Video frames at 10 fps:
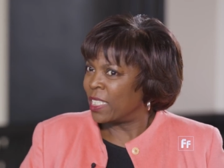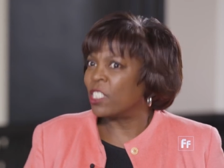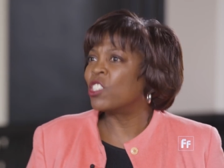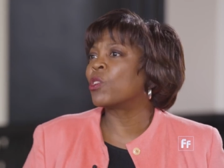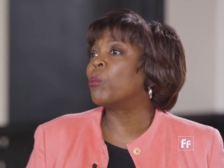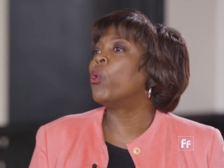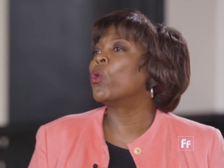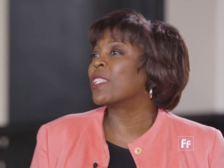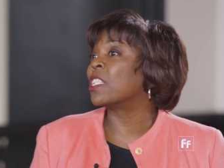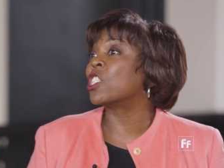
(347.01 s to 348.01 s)
to
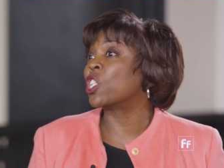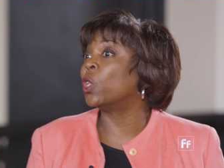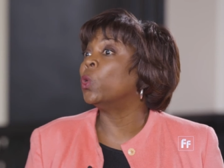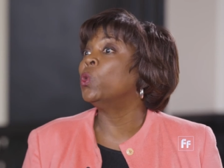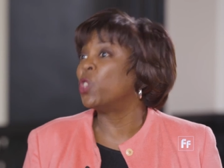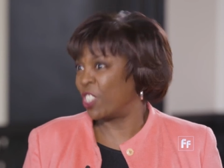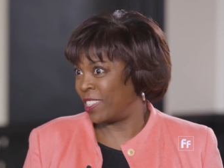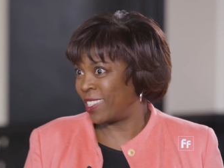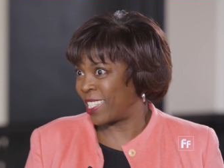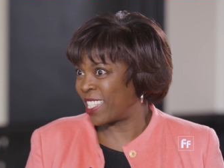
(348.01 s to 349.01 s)
support the
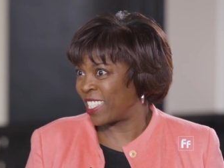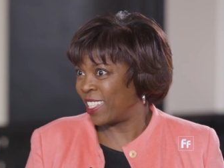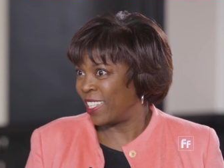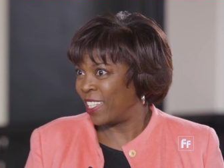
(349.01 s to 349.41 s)
solutions